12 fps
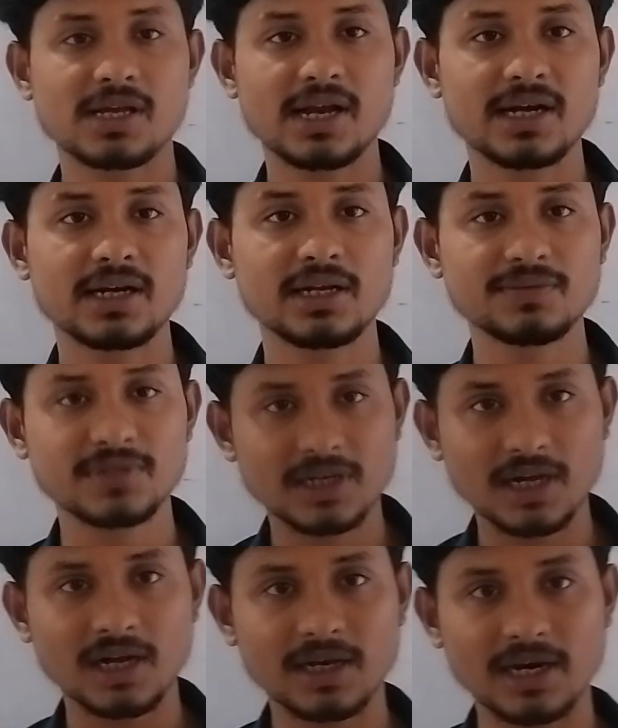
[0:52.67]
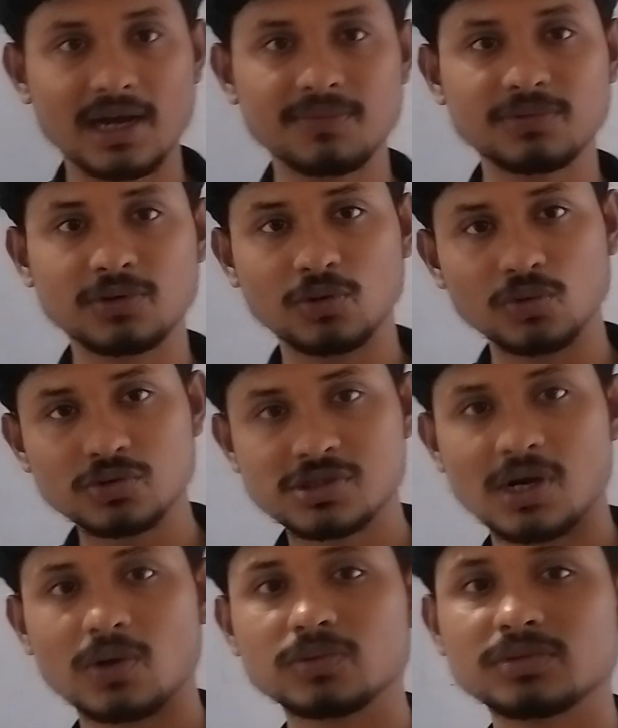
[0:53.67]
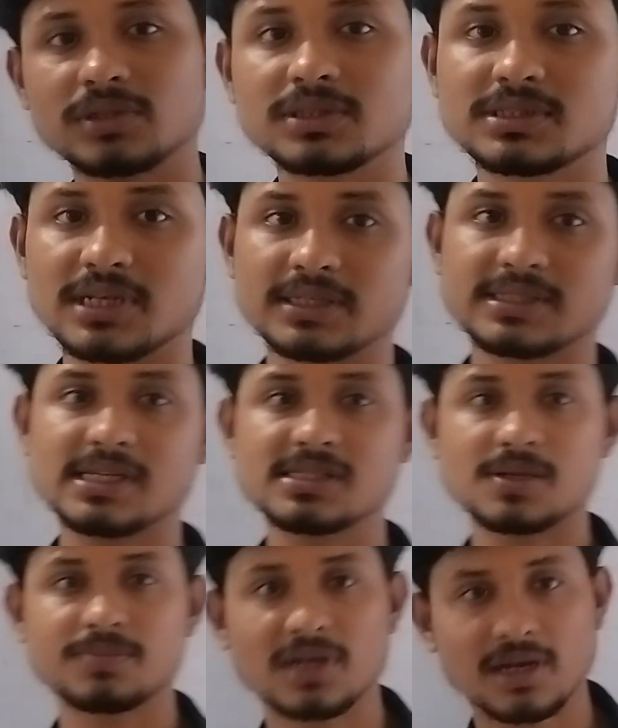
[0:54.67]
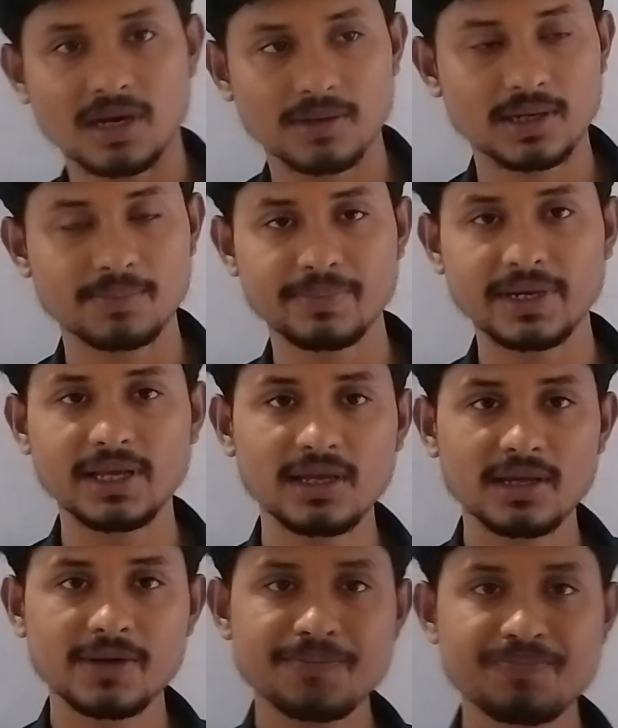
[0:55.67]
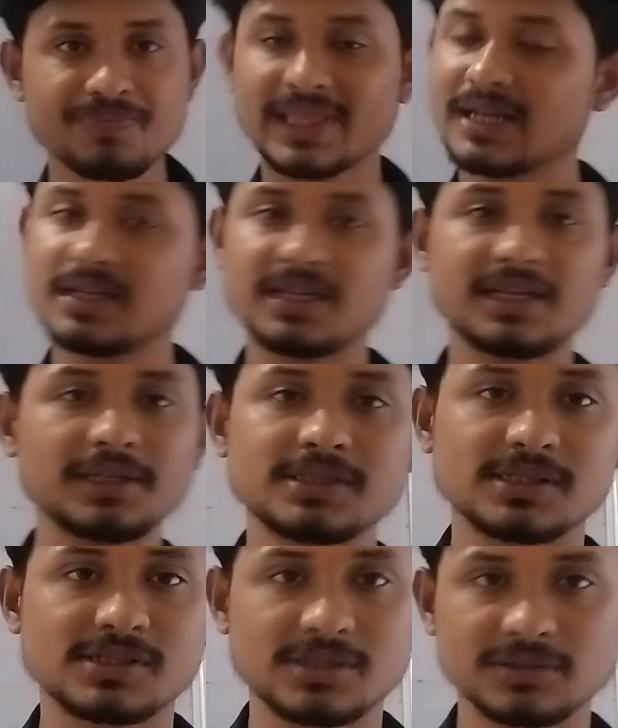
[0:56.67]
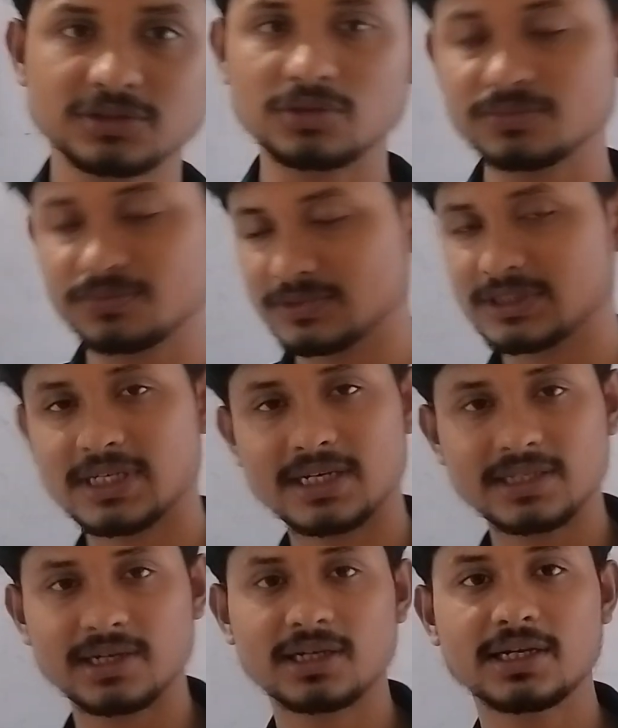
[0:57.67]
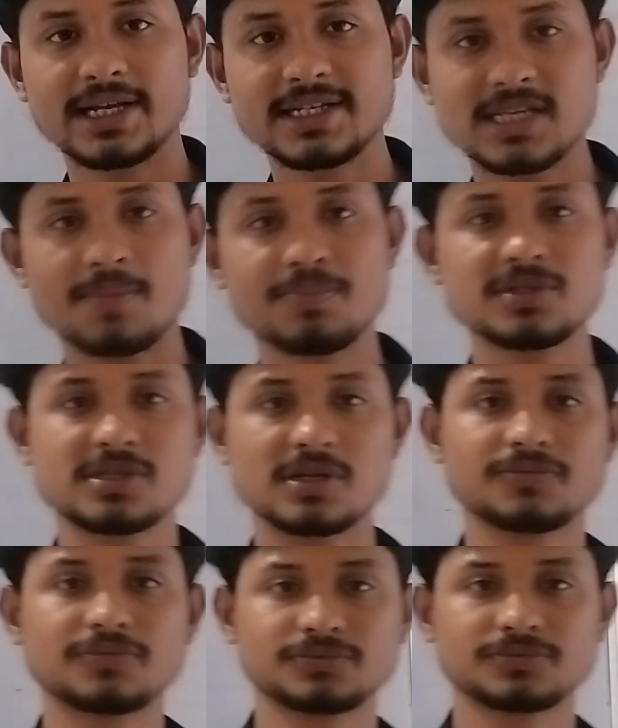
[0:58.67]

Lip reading: If the graph goes down, the sales of the company decreases. So these are the examples of